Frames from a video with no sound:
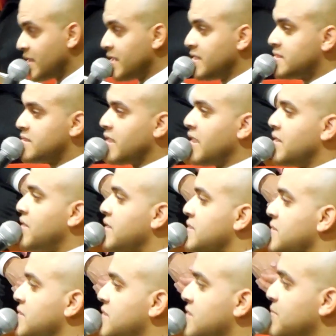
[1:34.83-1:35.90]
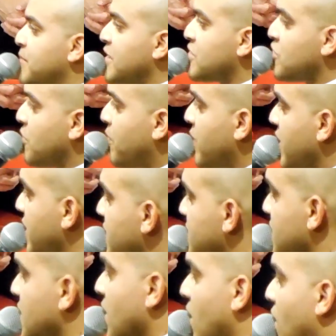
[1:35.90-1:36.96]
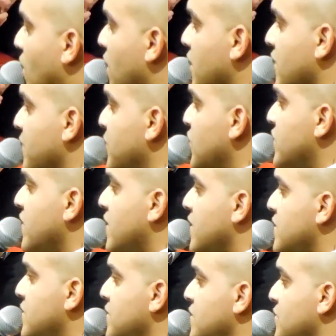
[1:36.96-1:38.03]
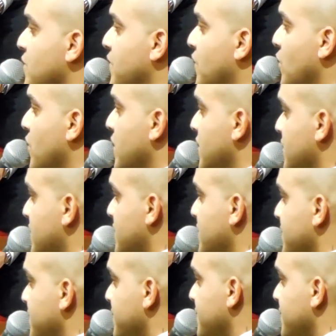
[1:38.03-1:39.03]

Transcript: He said there's a special place in the heart of music listeners for vocalists.